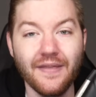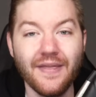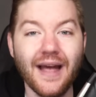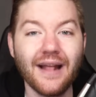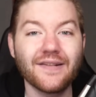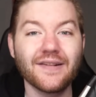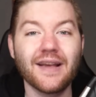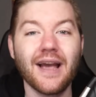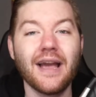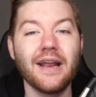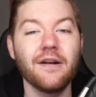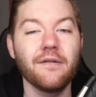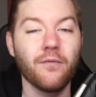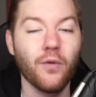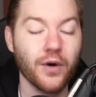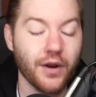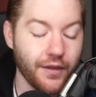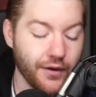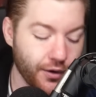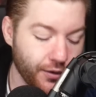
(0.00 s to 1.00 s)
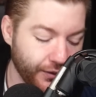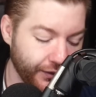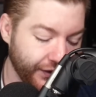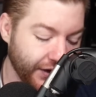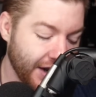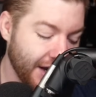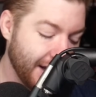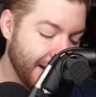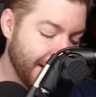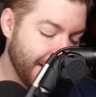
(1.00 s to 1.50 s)
And that's kind of one of those
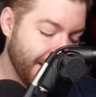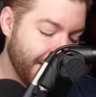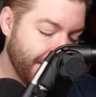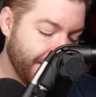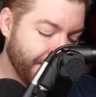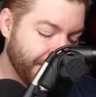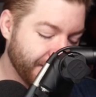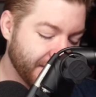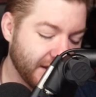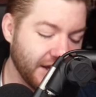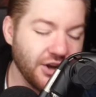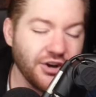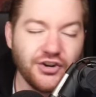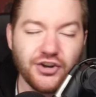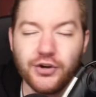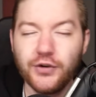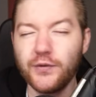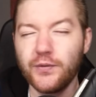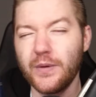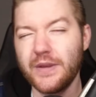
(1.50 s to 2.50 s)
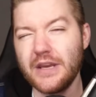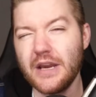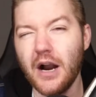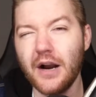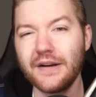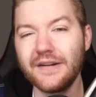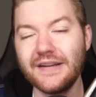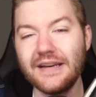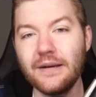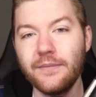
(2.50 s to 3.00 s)
issues with
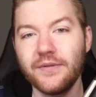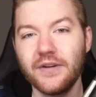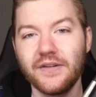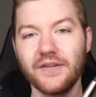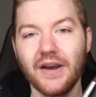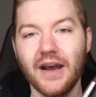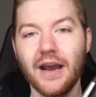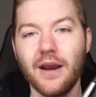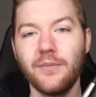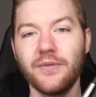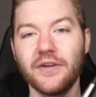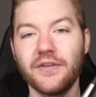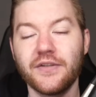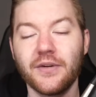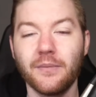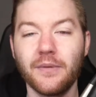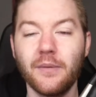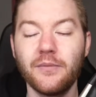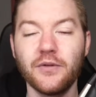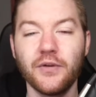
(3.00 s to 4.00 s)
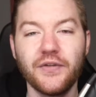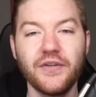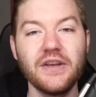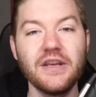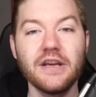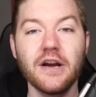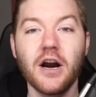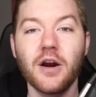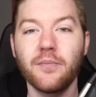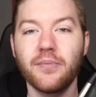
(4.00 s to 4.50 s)
young teams at times is sometimes you'll see
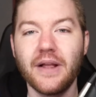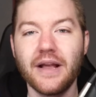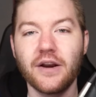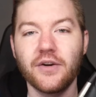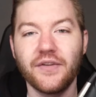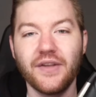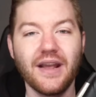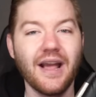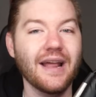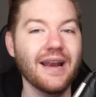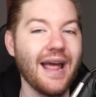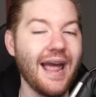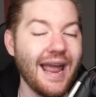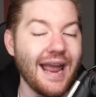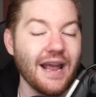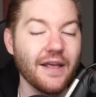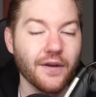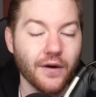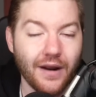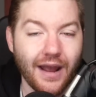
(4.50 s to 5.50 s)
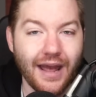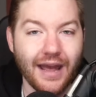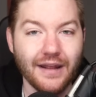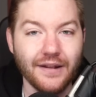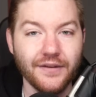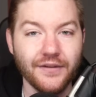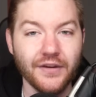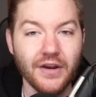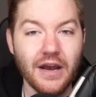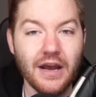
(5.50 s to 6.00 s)
young players they kind of hang their
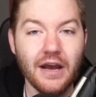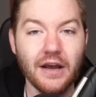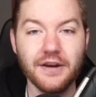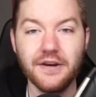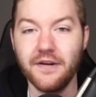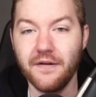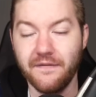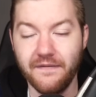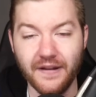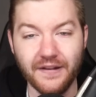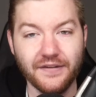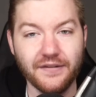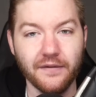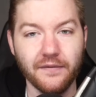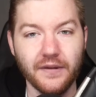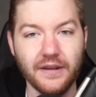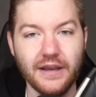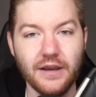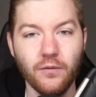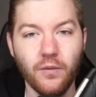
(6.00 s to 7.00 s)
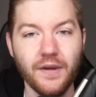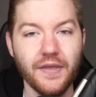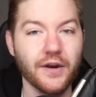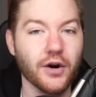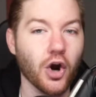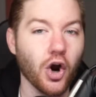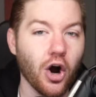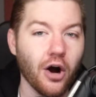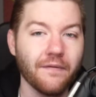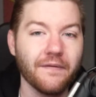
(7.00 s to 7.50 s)
heads defensively when
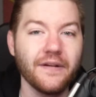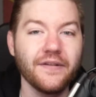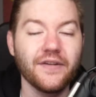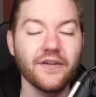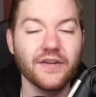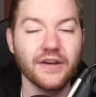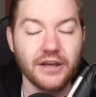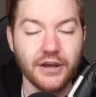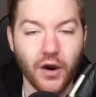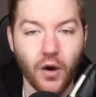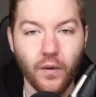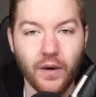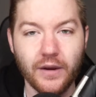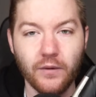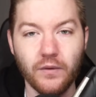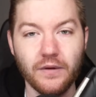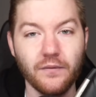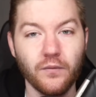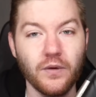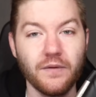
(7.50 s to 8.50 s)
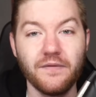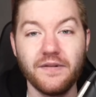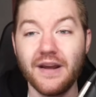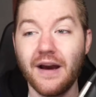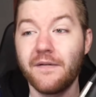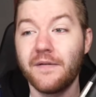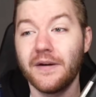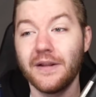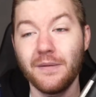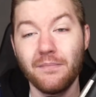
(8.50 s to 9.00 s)
their offense isn't going we, we've
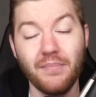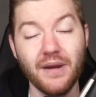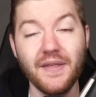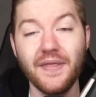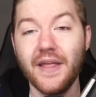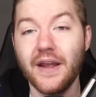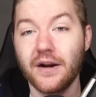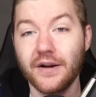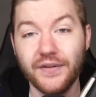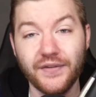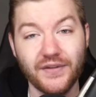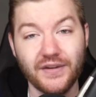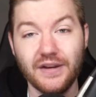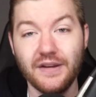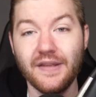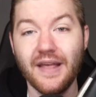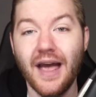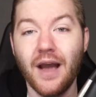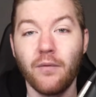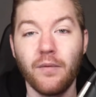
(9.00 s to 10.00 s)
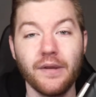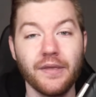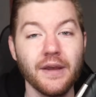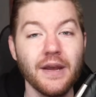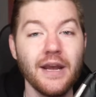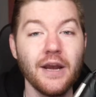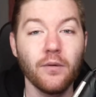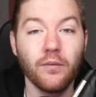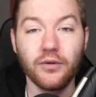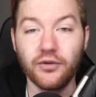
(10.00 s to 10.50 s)
definitely been there and seen that with
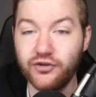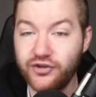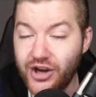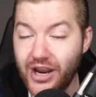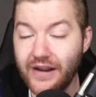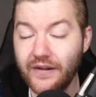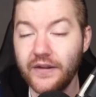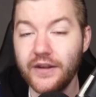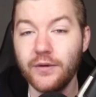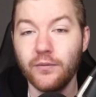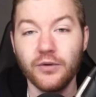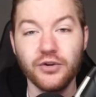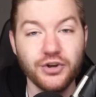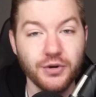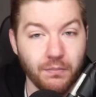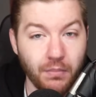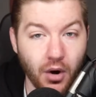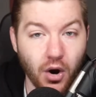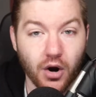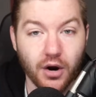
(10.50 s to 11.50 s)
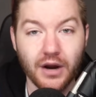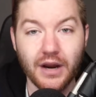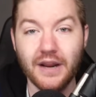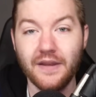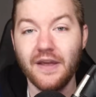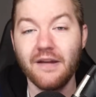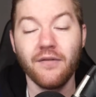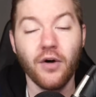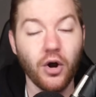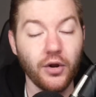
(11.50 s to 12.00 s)
with jalen with
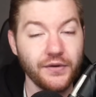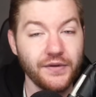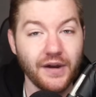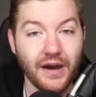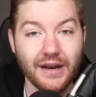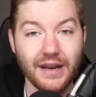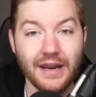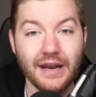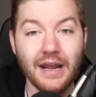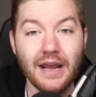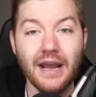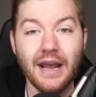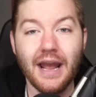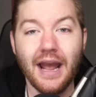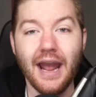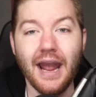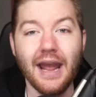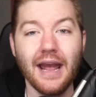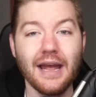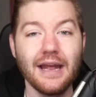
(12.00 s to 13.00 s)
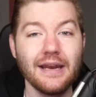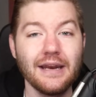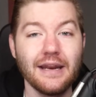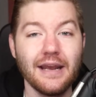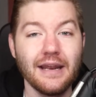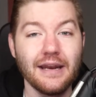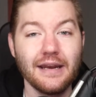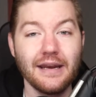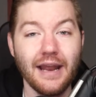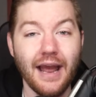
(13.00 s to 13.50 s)
jabari they've all done it and
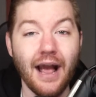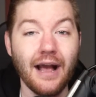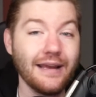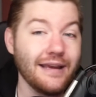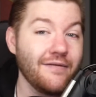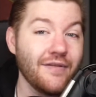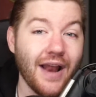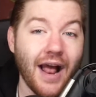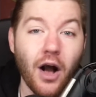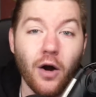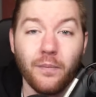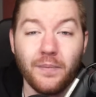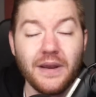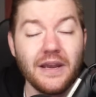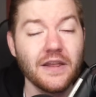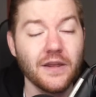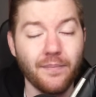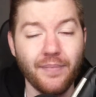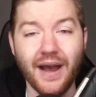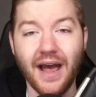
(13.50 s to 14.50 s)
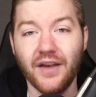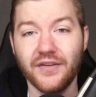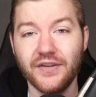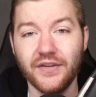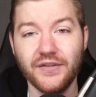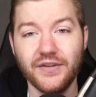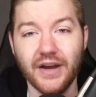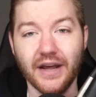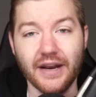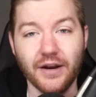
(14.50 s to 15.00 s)
and even alp in the past
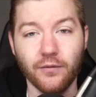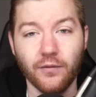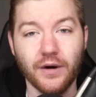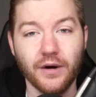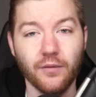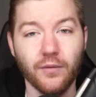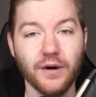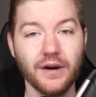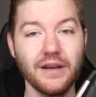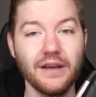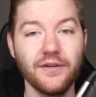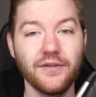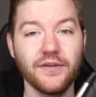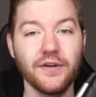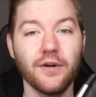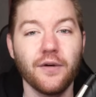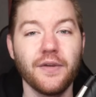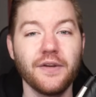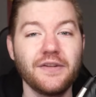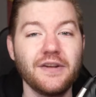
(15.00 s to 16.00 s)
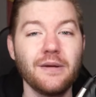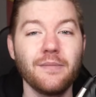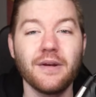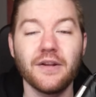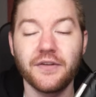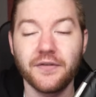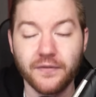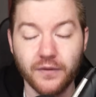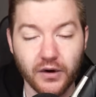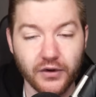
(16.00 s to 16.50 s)
has done it where, where he's you know the team
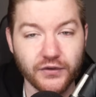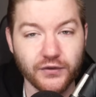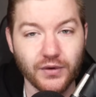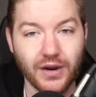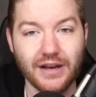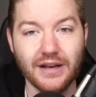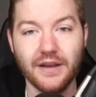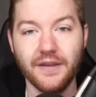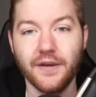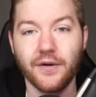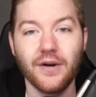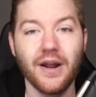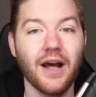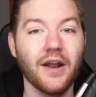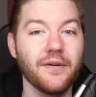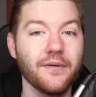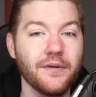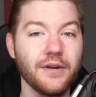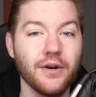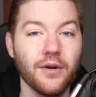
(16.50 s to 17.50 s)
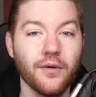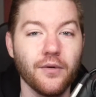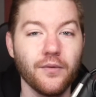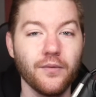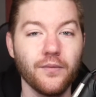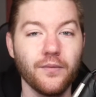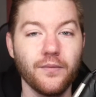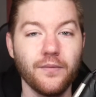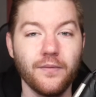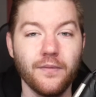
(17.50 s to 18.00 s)
gets frustrated they're not you
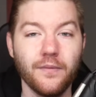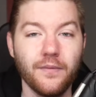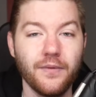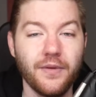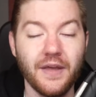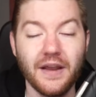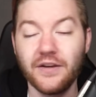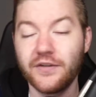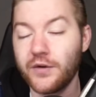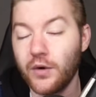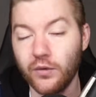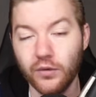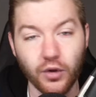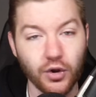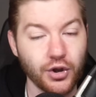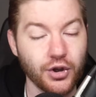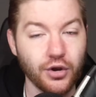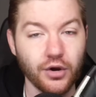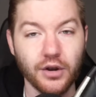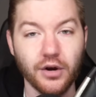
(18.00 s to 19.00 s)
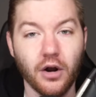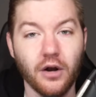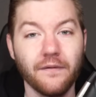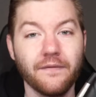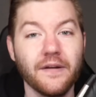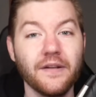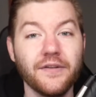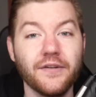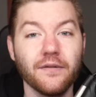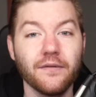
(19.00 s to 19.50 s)
know things don't look good
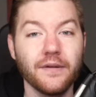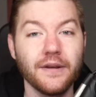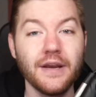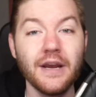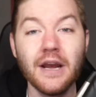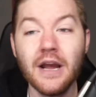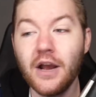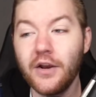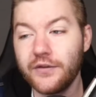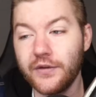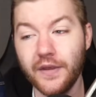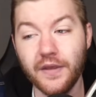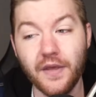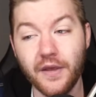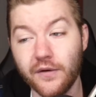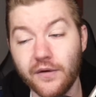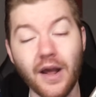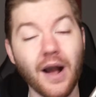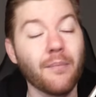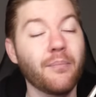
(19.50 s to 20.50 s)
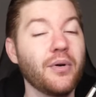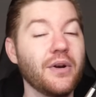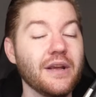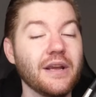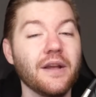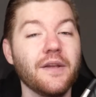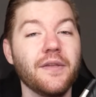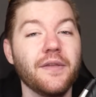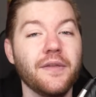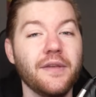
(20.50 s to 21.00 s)
offensively. So then they're not
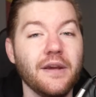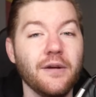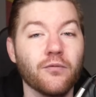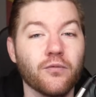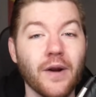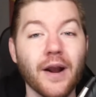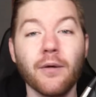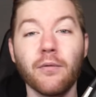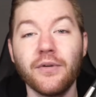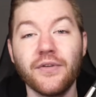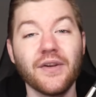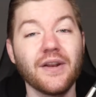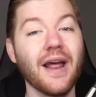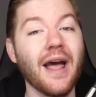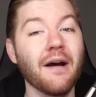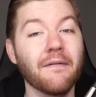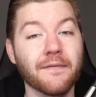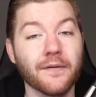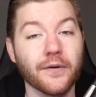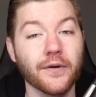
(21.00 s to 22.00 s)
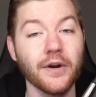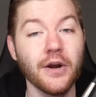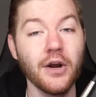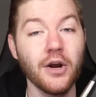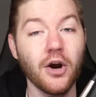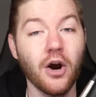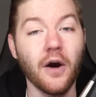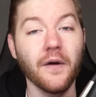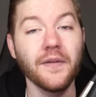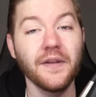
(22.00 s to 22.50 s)
putting in the requisite effort
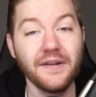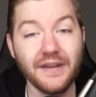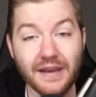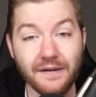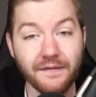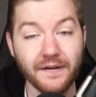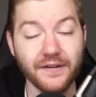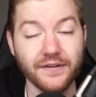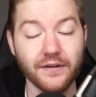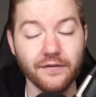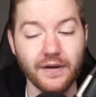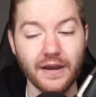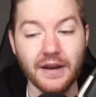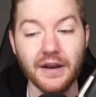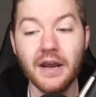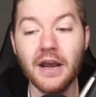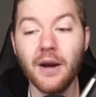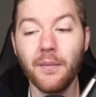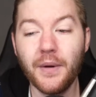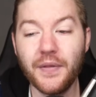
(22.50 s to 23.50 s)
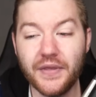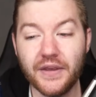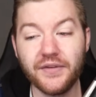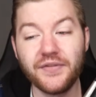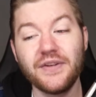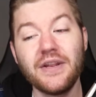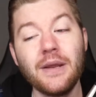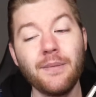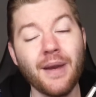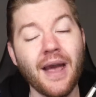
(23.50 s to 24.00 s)
on the defensive end. But
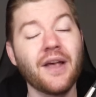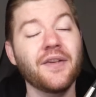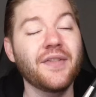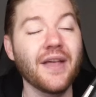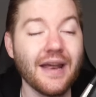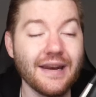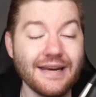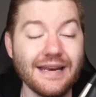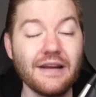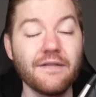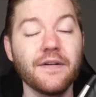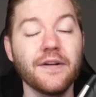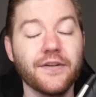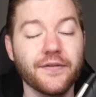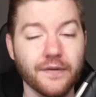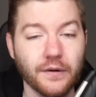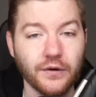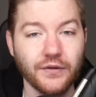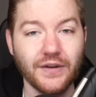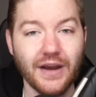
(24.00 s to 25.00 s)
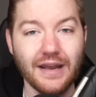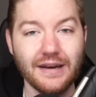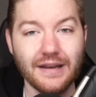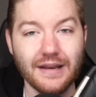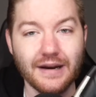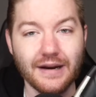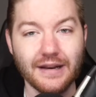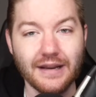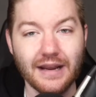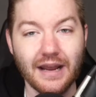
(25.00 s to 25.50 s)
this team has that defense first
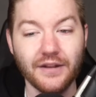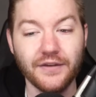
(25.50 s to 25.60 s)
identity.